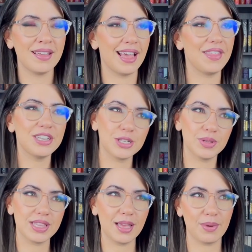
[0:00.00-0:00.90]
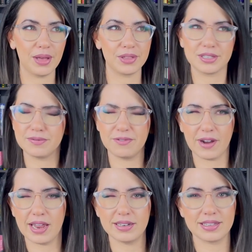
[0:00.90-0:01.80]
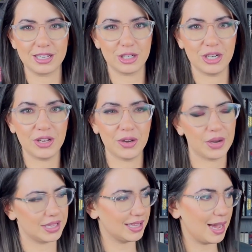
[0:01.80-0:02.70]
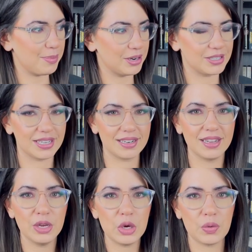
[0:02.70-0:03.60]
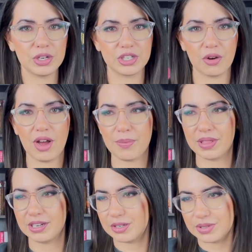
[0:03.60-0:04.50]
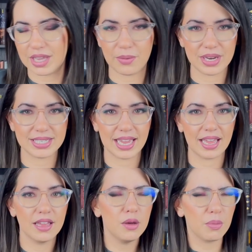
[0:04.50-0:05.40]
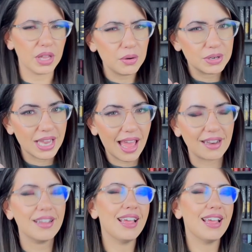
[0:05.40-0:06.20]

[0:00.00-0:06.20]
And then she would think about this friend that she knew, and then that person would show up, and then she was like, "Wait a second, but you were dead."